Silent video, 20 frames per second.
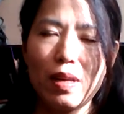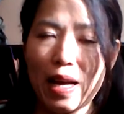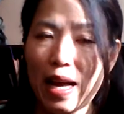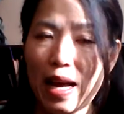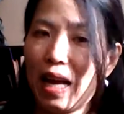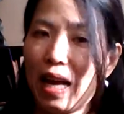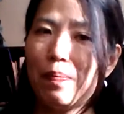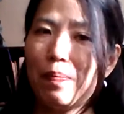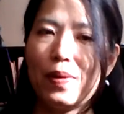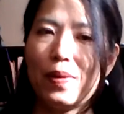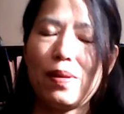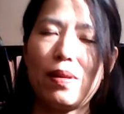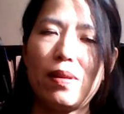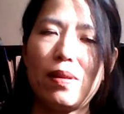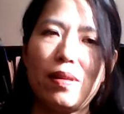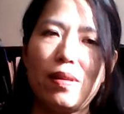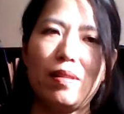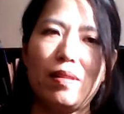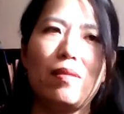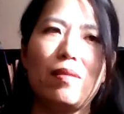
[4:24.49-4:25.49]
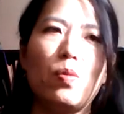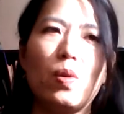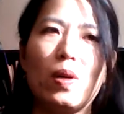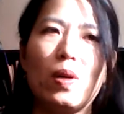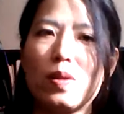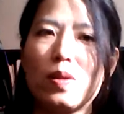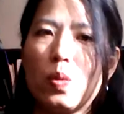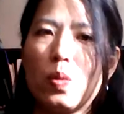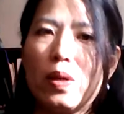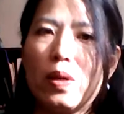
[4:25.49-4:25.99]
happy
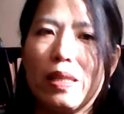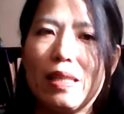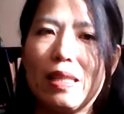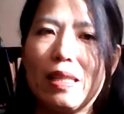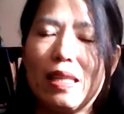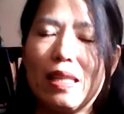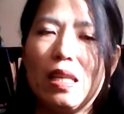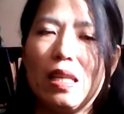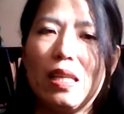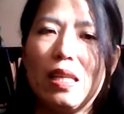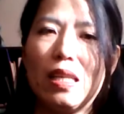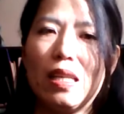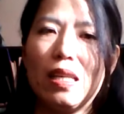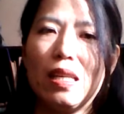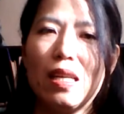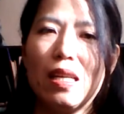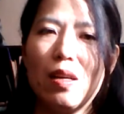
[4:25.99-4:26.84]
was when he